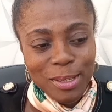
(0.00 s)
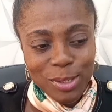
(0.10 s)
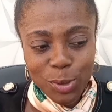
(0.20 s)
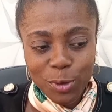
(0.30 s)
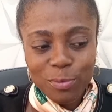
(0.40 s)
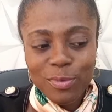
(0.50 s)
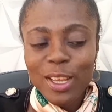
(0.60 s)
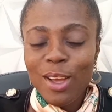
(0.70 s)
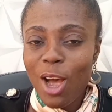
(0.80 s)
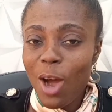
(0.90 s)
So
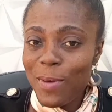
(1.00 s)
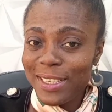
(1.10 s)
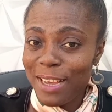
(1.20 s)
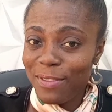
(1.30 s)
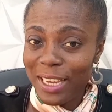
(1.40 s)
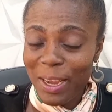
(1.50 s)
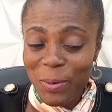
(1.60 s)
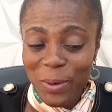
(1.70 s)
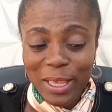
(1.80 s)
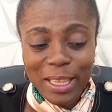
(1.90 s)
always have the
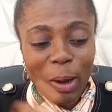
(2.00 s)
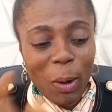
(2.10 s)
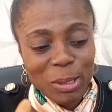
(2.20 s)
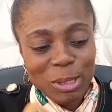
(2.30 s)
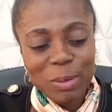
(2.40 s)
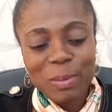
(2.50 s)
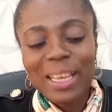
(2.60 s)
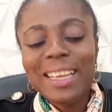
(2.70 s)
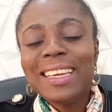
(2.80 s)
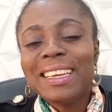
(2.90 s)

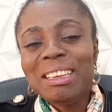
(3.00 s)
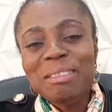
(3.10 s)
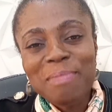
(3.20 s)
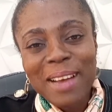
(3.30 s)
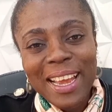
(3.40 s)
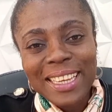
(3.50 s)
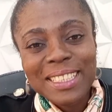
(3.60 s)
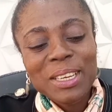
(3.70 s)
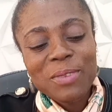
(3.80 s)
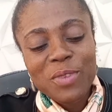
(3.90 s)
customer in mind
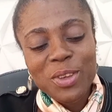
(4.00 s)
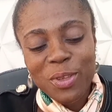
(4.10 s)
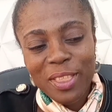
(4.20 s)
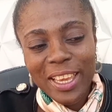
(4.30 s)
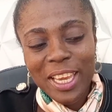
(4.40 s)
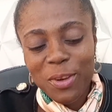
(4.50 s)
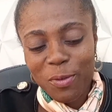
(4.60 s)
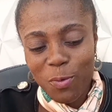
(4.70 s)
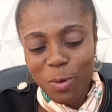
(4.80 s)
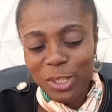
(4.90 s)
when you're thinking of
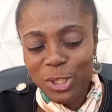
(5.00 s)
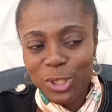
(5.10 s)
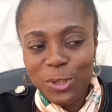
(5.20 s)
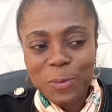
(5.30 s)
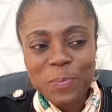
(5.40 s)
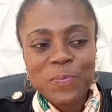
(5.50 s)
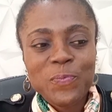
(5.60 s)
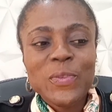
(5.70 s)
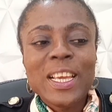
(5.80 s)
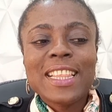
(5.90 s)
what to do.
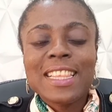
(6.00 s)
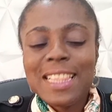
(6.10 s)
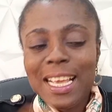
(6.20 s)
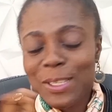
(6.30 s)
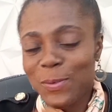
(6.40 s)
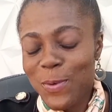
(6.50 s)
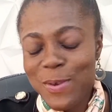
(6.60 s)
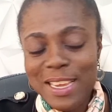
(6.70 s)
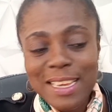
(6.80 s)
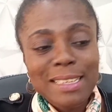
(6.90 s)
The next
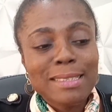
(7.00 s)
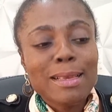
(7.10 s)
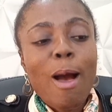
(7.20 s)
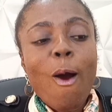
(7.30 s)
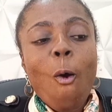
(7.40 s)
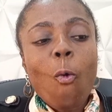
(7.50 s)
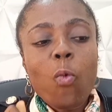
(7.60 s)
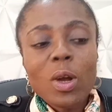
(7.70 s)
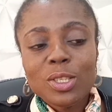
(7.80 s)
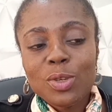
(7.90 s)
one is,
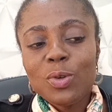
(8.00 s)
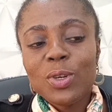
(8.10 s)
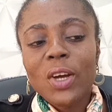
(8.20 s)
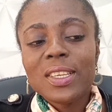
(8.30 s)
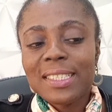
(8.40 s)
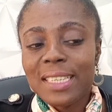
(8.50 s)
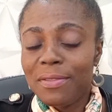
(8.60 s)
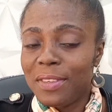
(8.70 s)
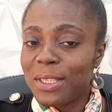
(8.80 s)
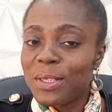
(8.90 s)
what good or
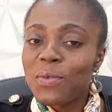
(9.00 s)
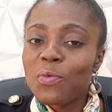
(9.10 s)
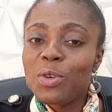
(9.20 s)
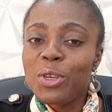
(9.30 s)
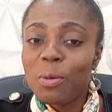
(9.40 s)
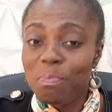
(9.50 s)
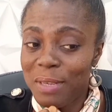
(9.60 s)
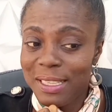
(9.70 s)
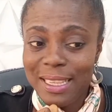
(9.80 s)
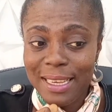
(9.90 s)
service would your
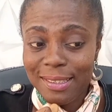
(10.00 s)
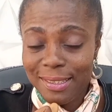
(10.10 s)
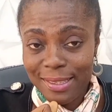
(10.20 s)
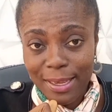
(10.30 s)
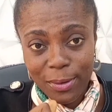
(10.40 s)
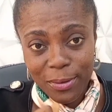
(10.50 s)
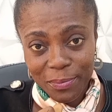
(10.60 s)
business sell?